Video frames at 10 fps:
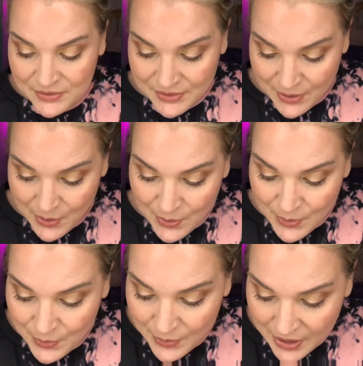
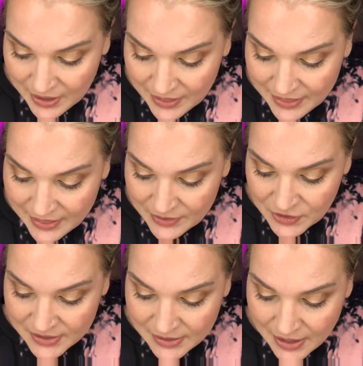So
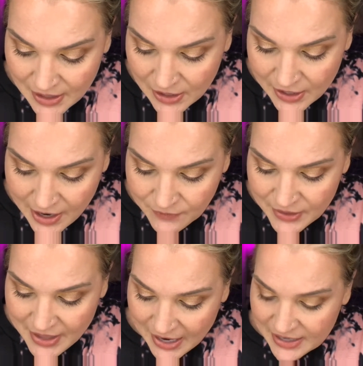just look out for
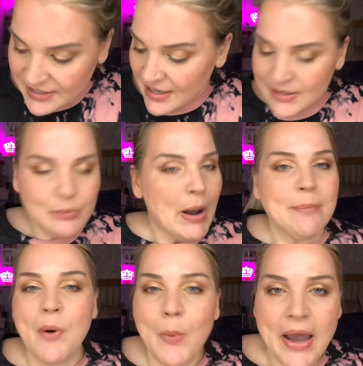that. It does wipe
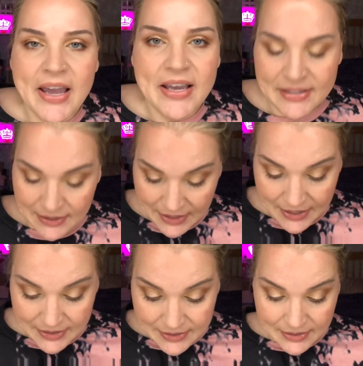away easily.
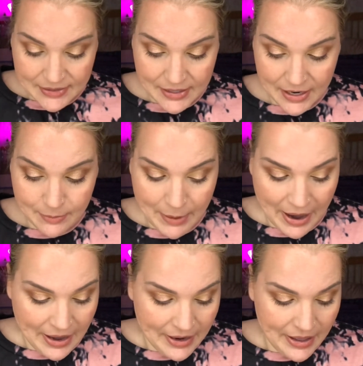It's not a
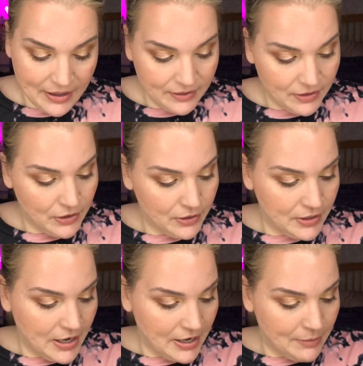bad or
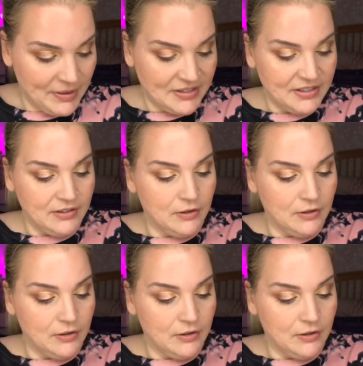not a big deal.